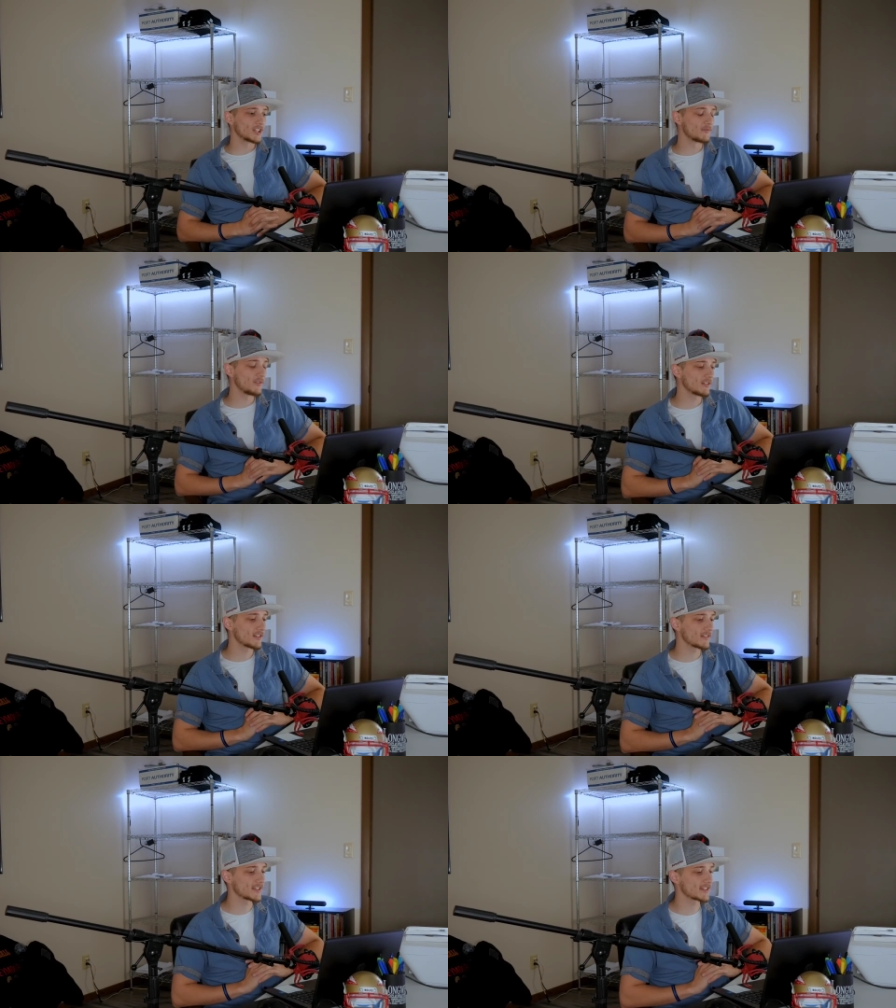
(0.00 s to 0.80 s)
The
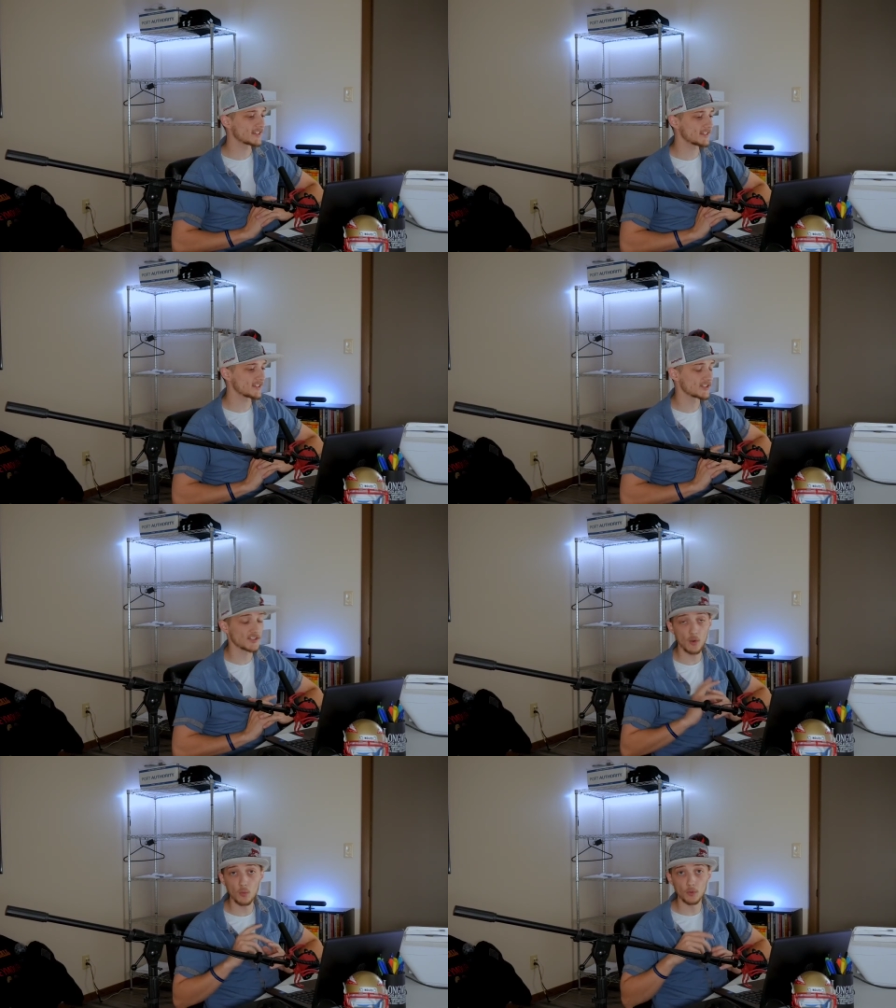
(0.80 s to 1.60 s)
feeling of success is
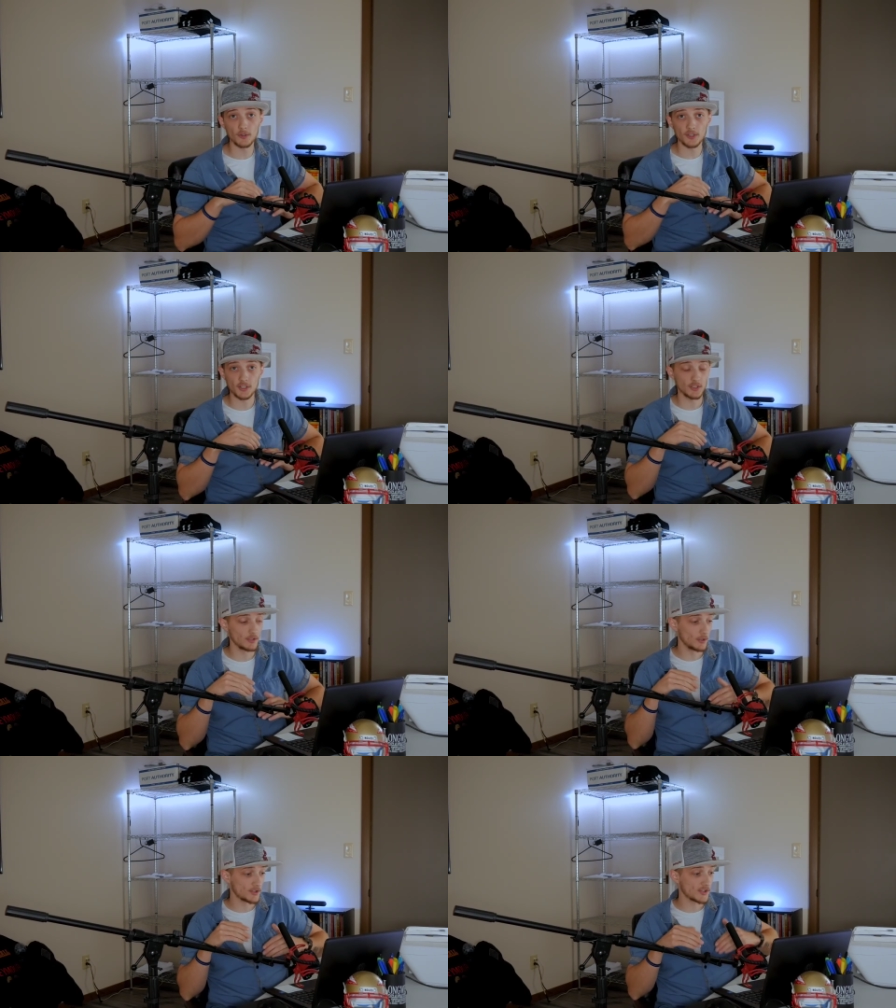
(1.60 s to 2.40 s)
so
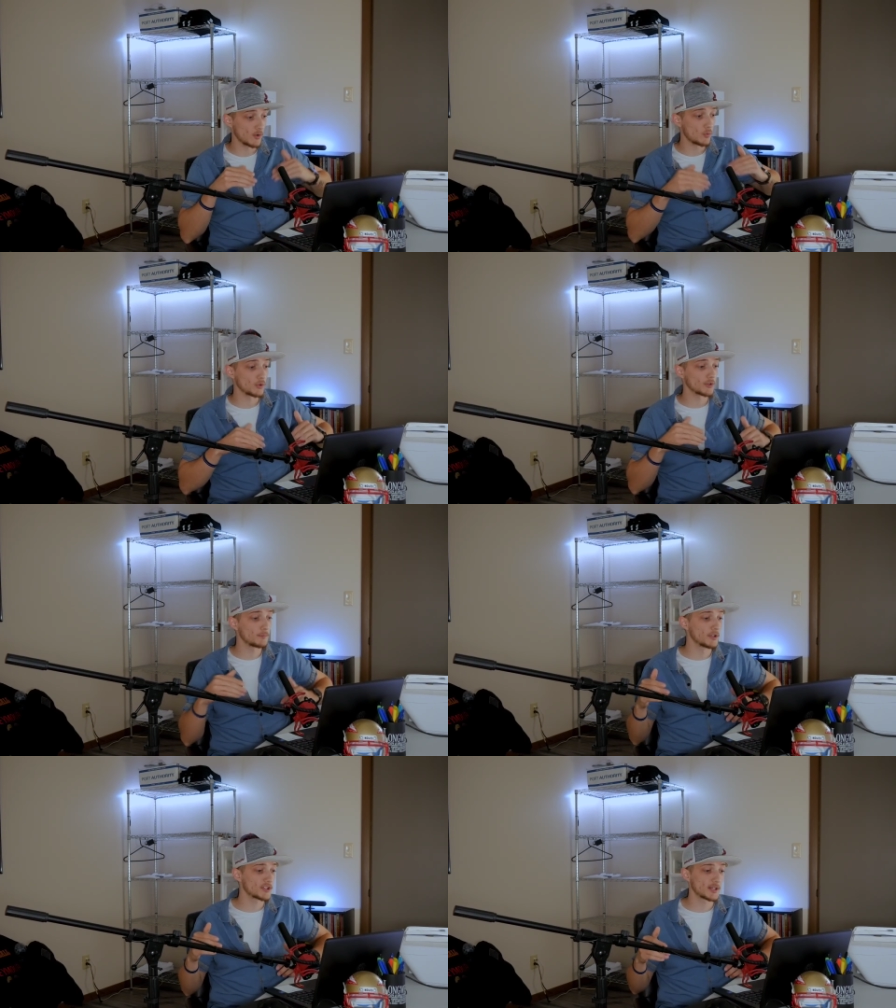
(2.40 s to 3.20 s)

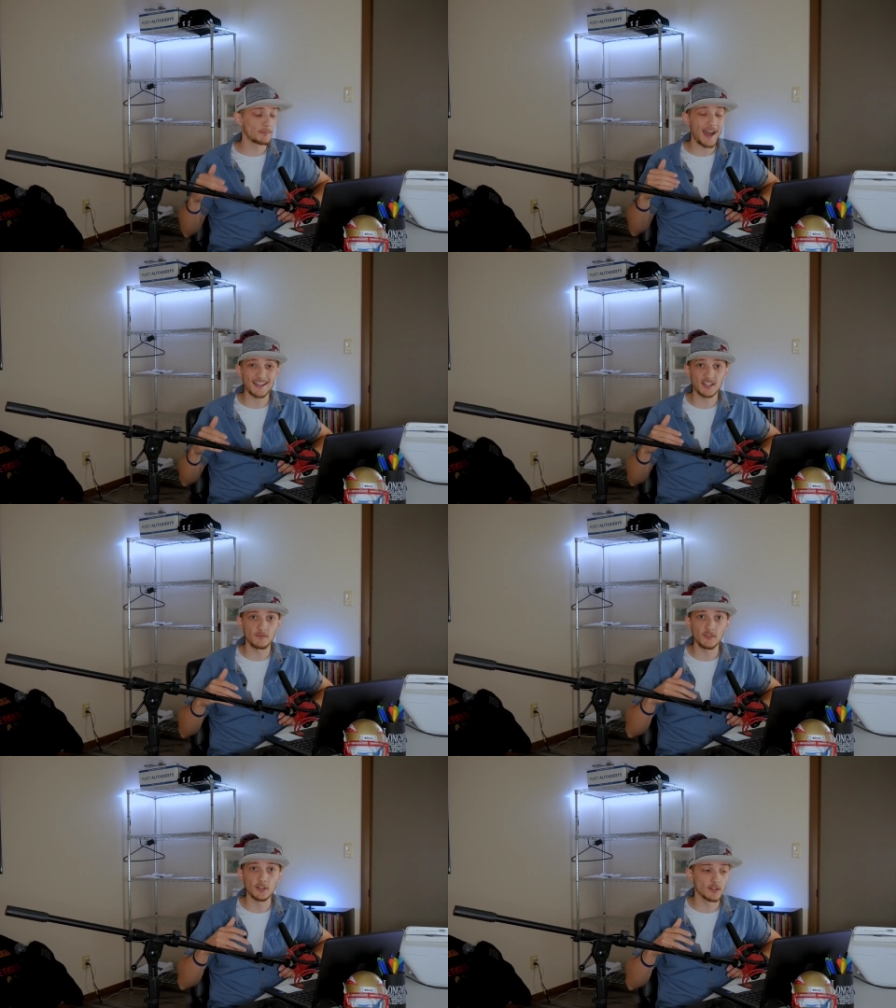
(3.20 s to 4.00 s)
worth pushing past
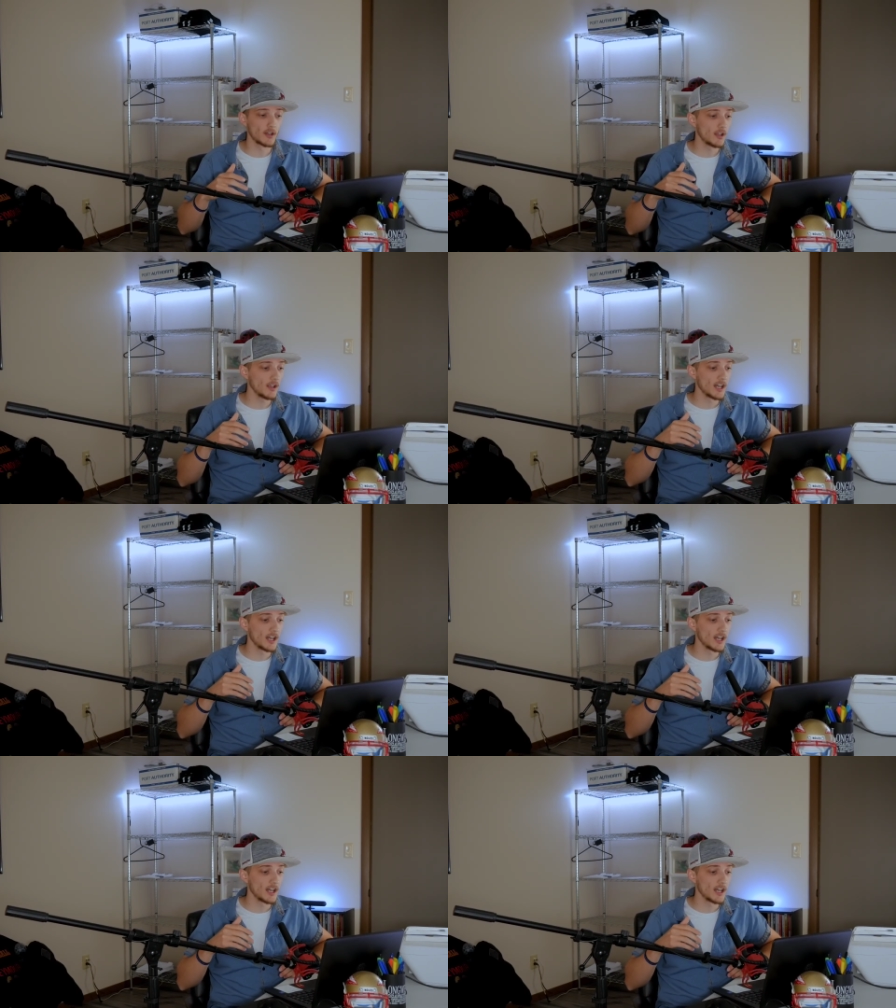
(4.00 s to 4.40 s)
the fear